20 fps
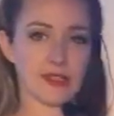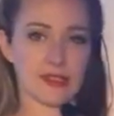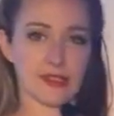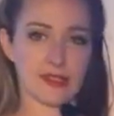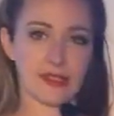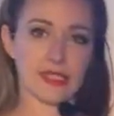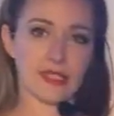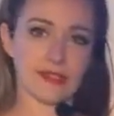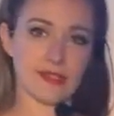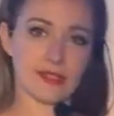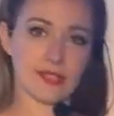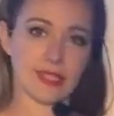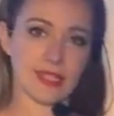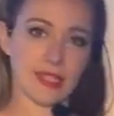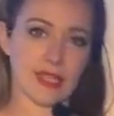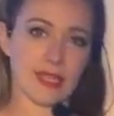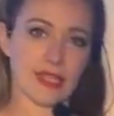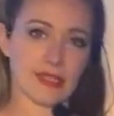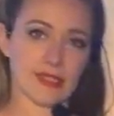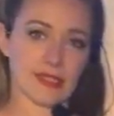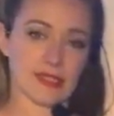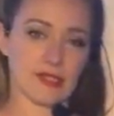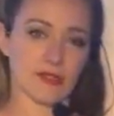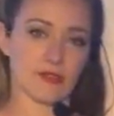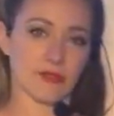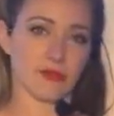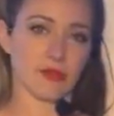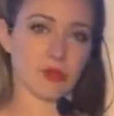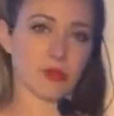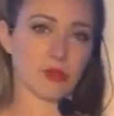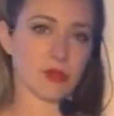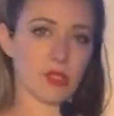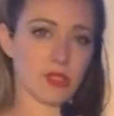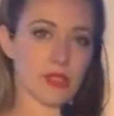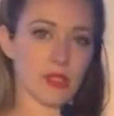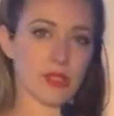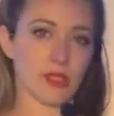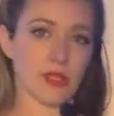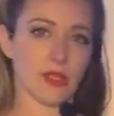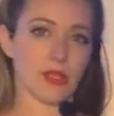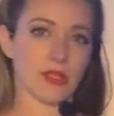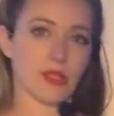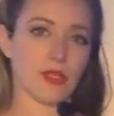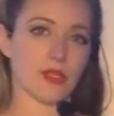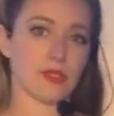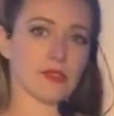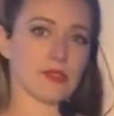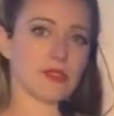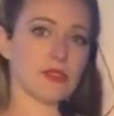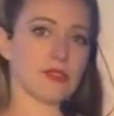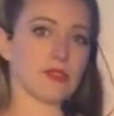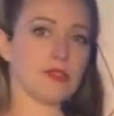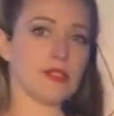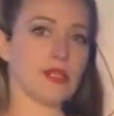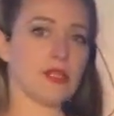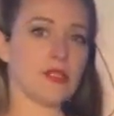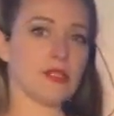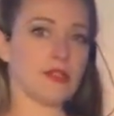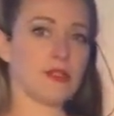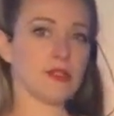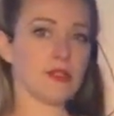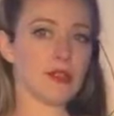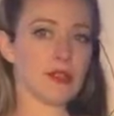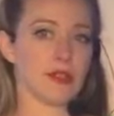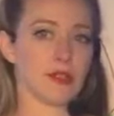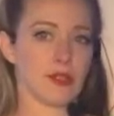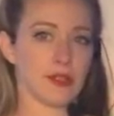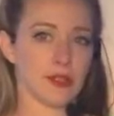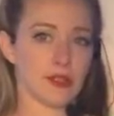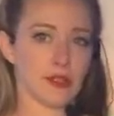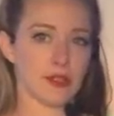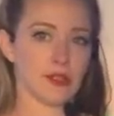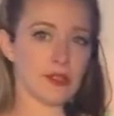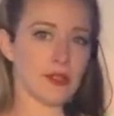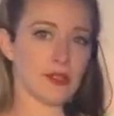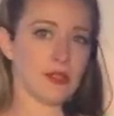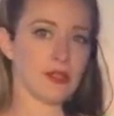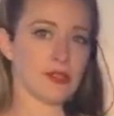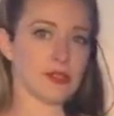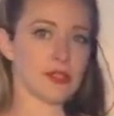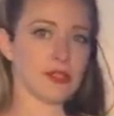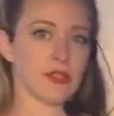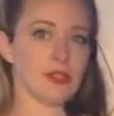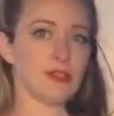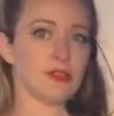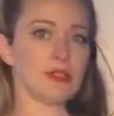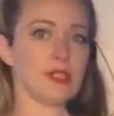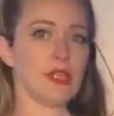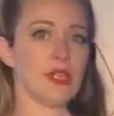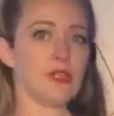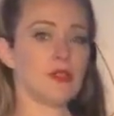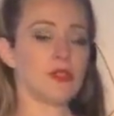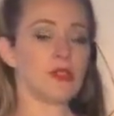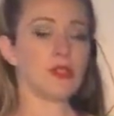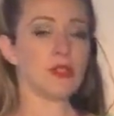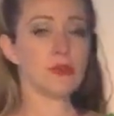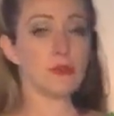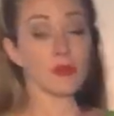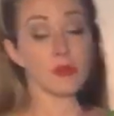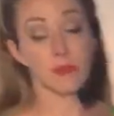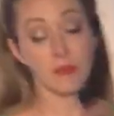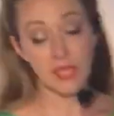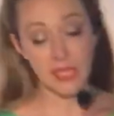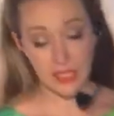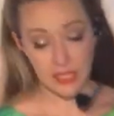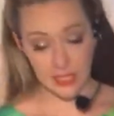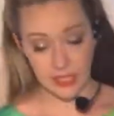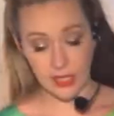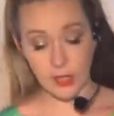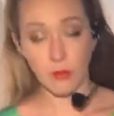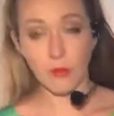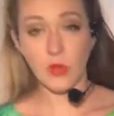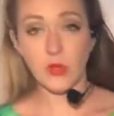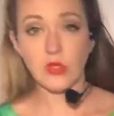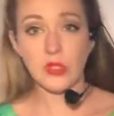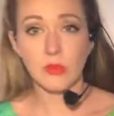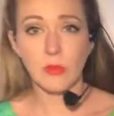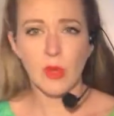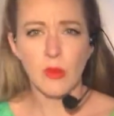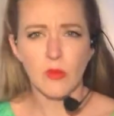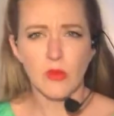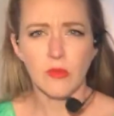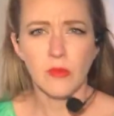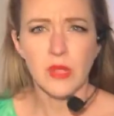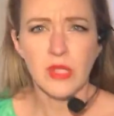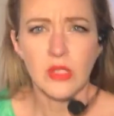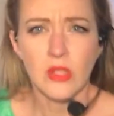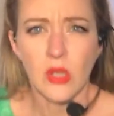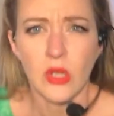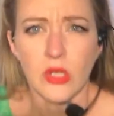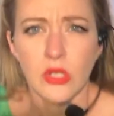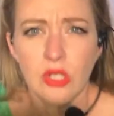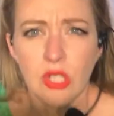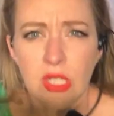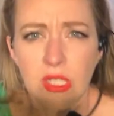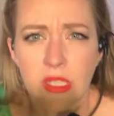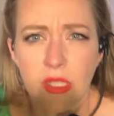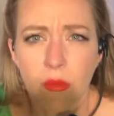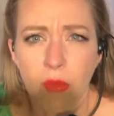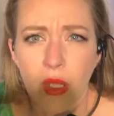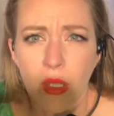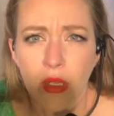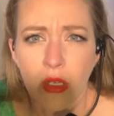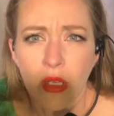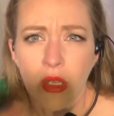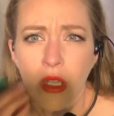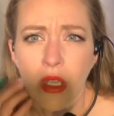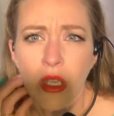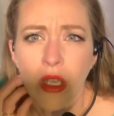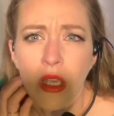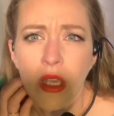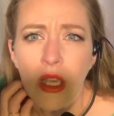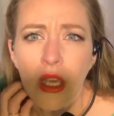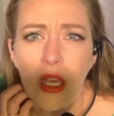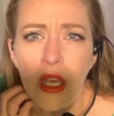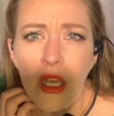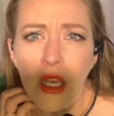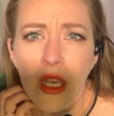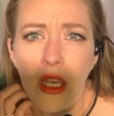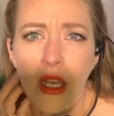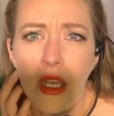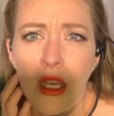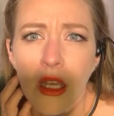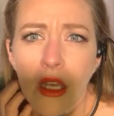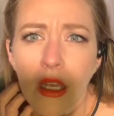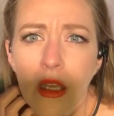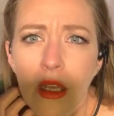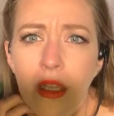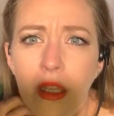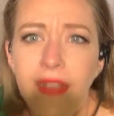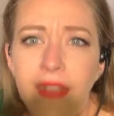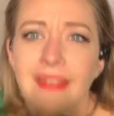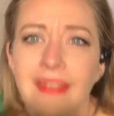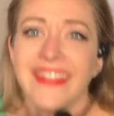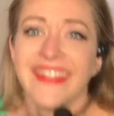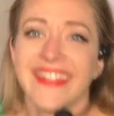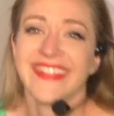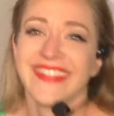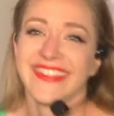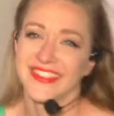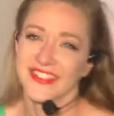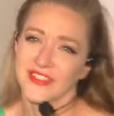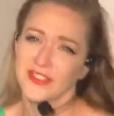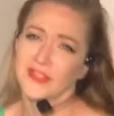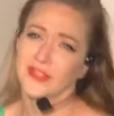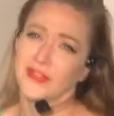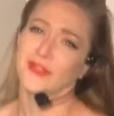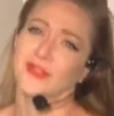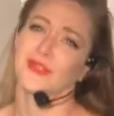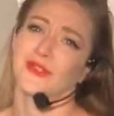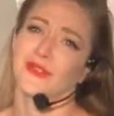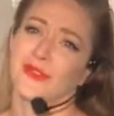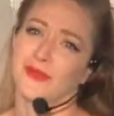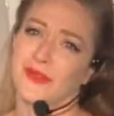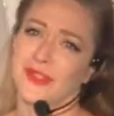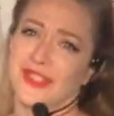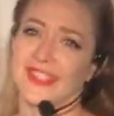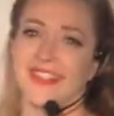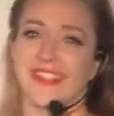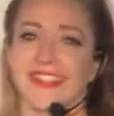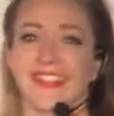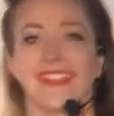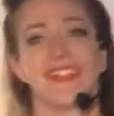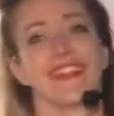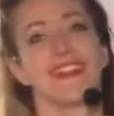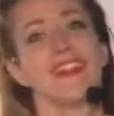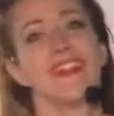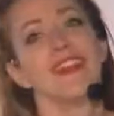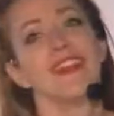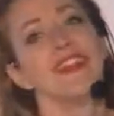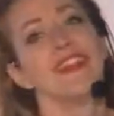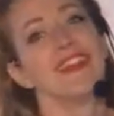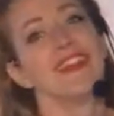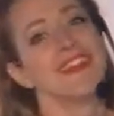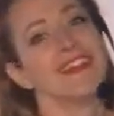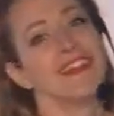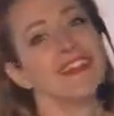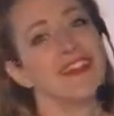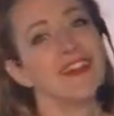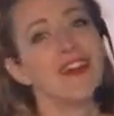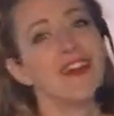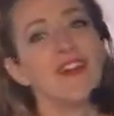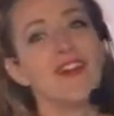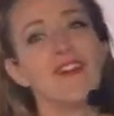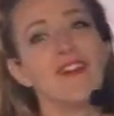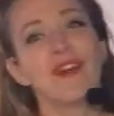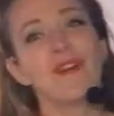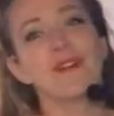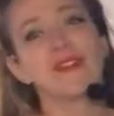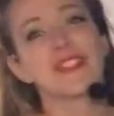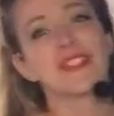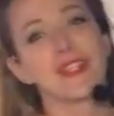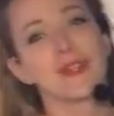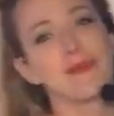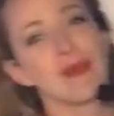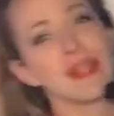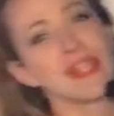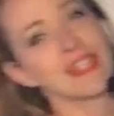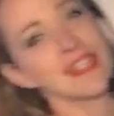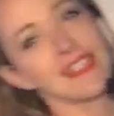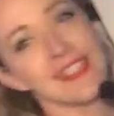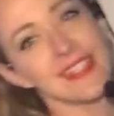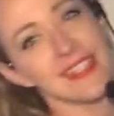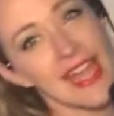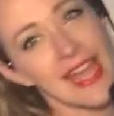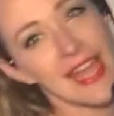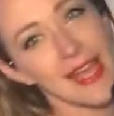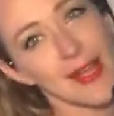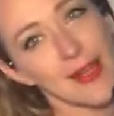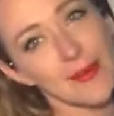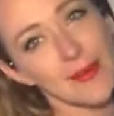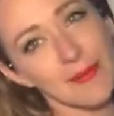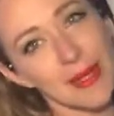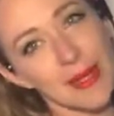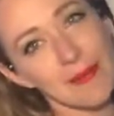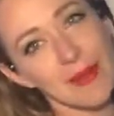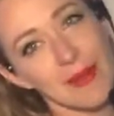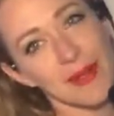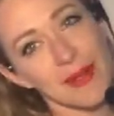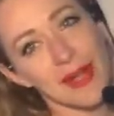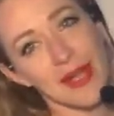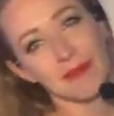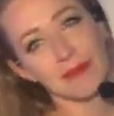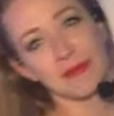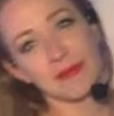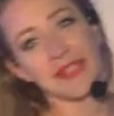tilting against the floor, tilt under, tilt under. For me, most of my movements are just about, you're so sweet. Oh, I was gonna make this sound, but I better not